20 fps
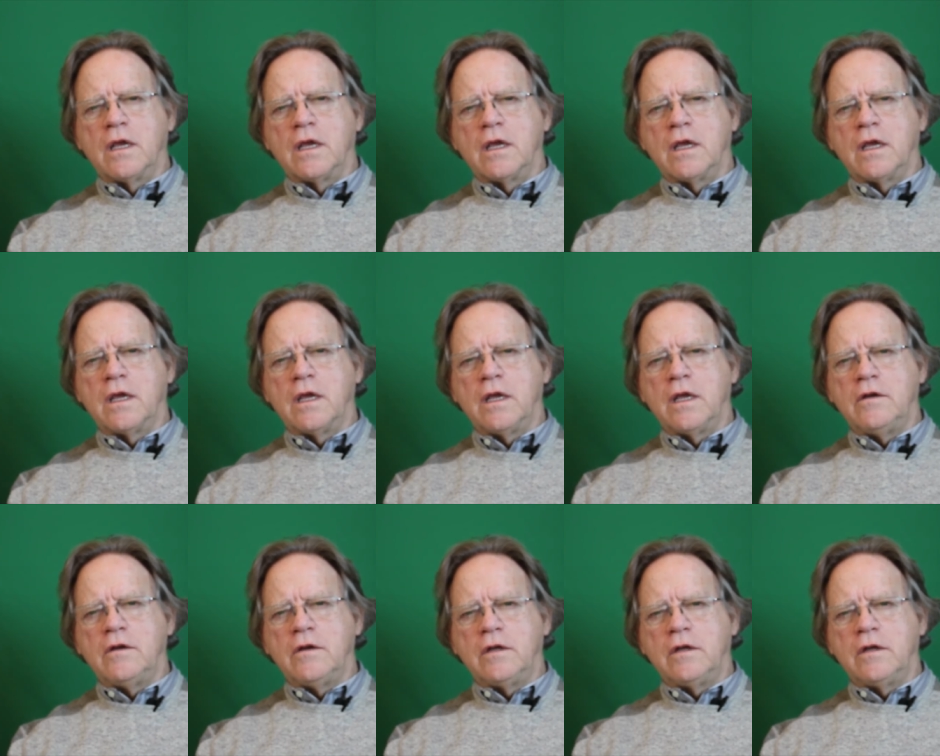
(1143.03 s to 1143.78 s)

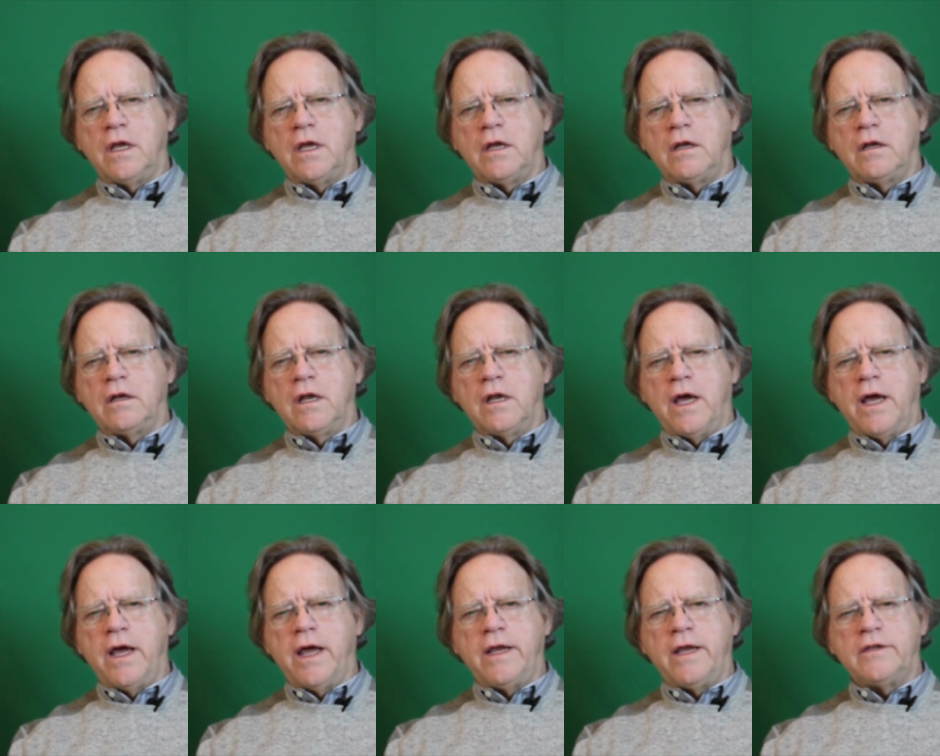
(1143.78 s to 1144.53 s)
And you take
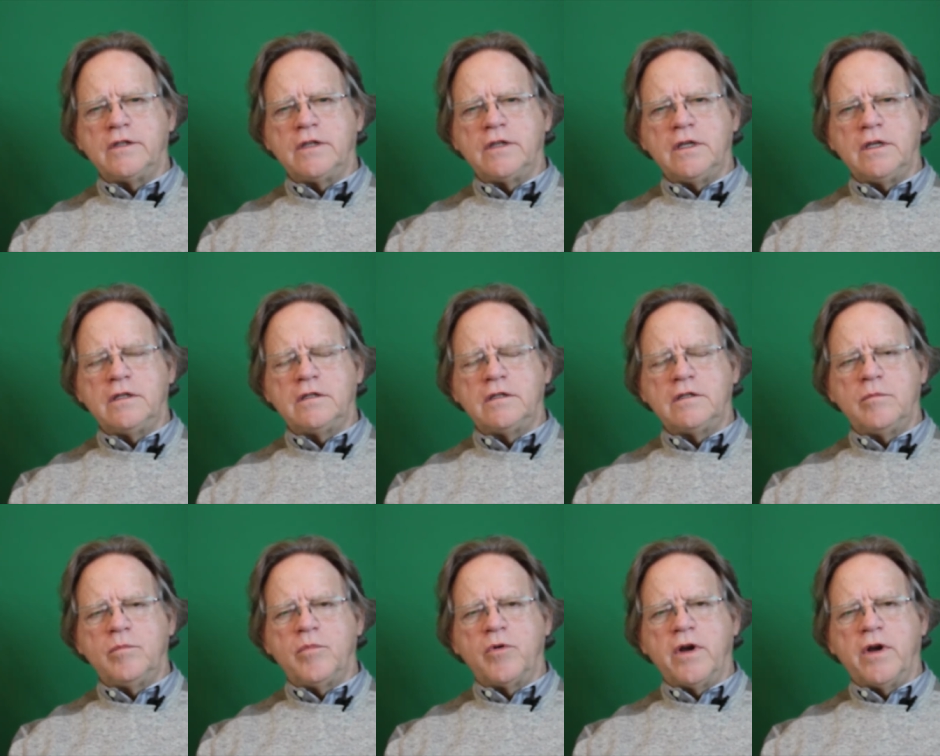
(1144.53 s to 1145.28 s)
nice, easy
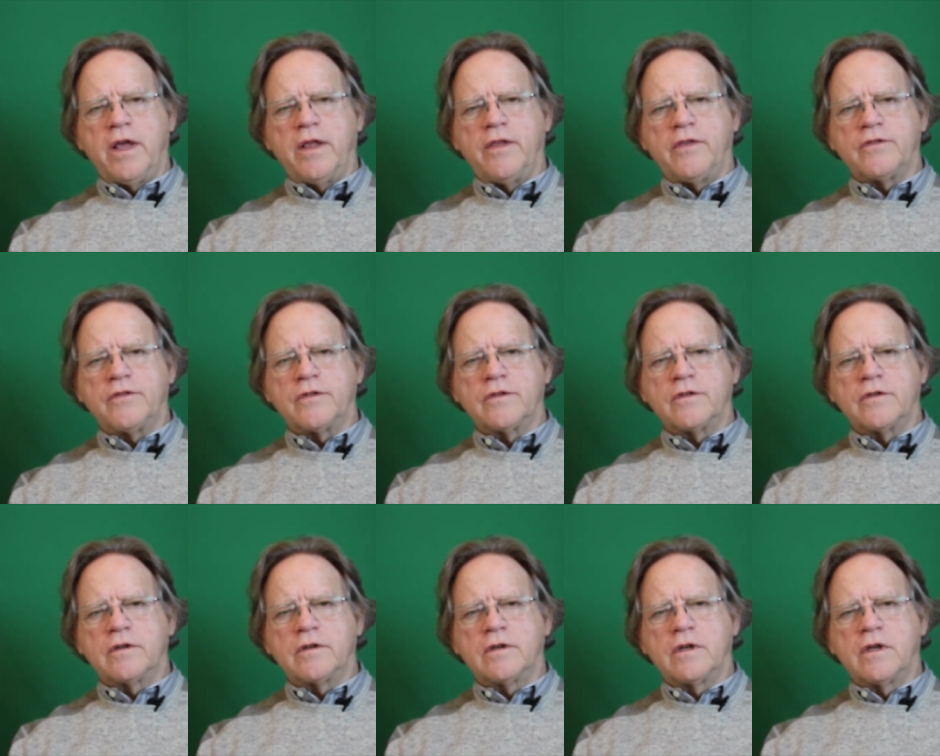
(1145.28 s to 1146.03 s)
breaths
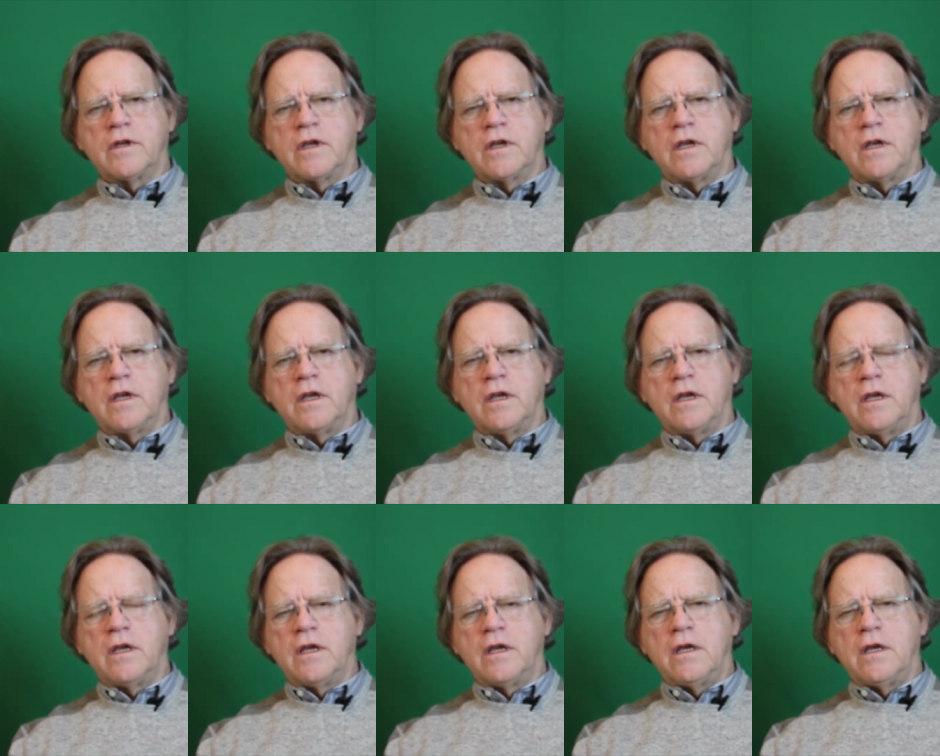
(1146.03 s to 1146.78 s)

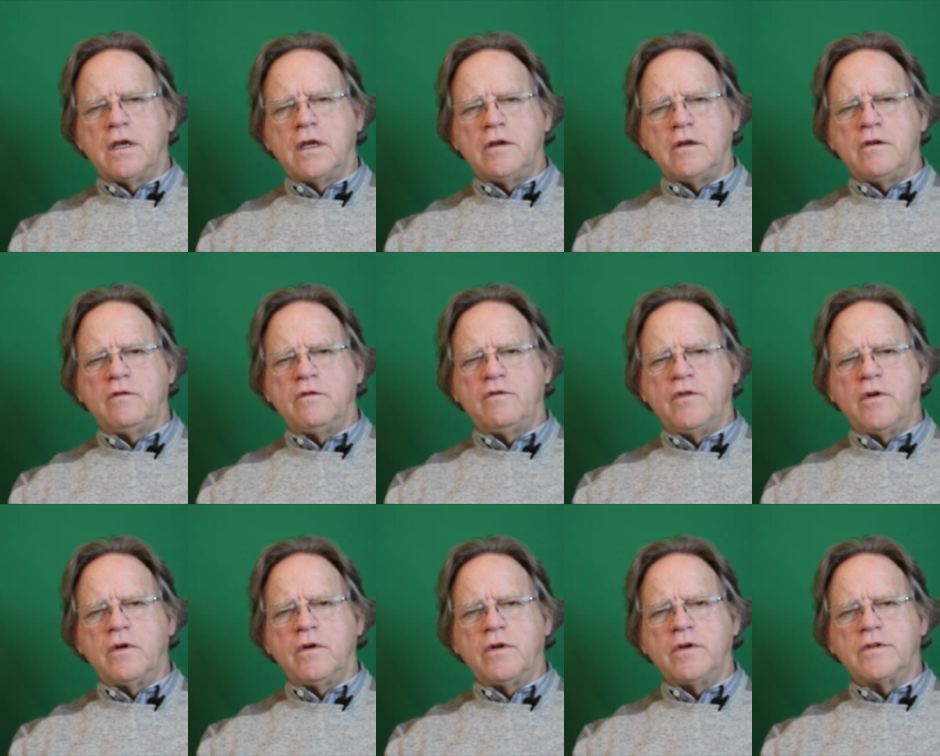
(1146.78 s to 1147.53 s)
and you
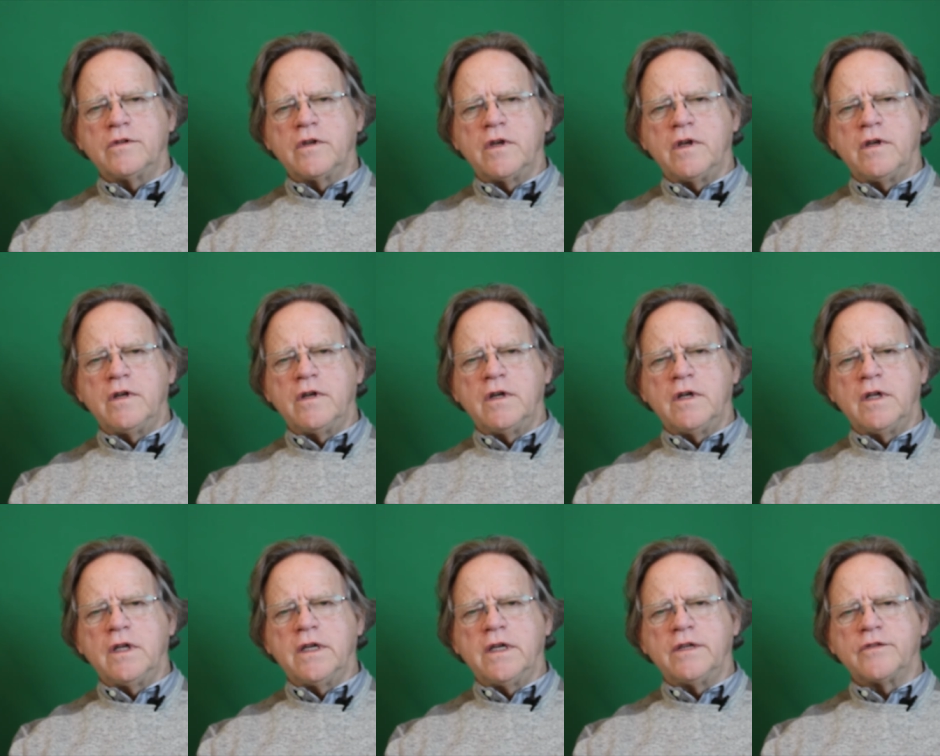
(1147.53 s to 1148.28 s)
focus on your
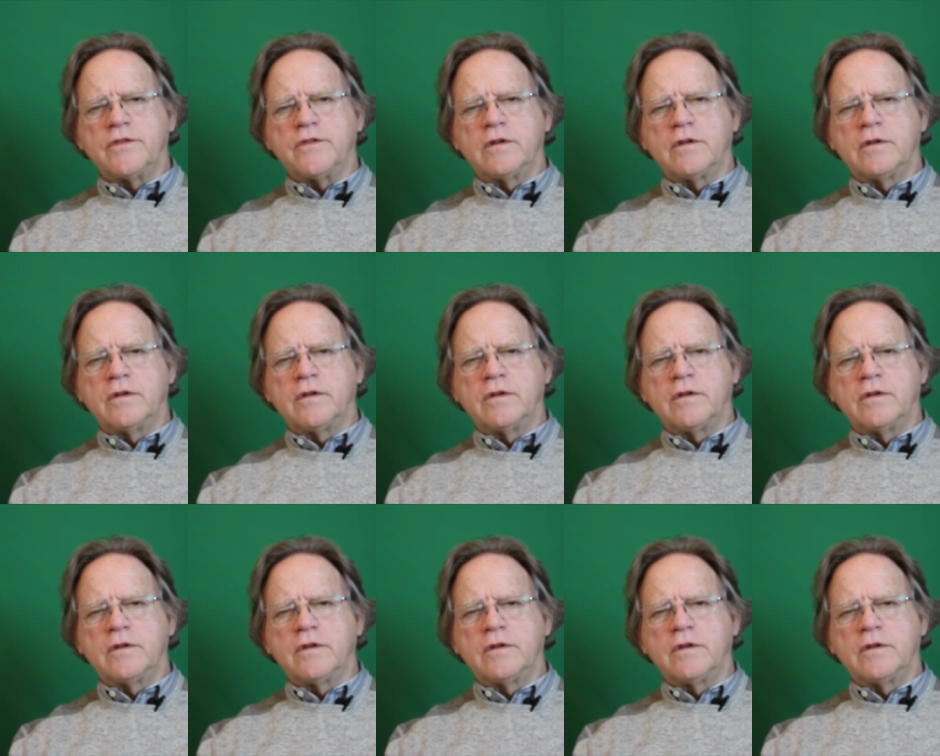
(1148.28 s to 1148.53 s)
list.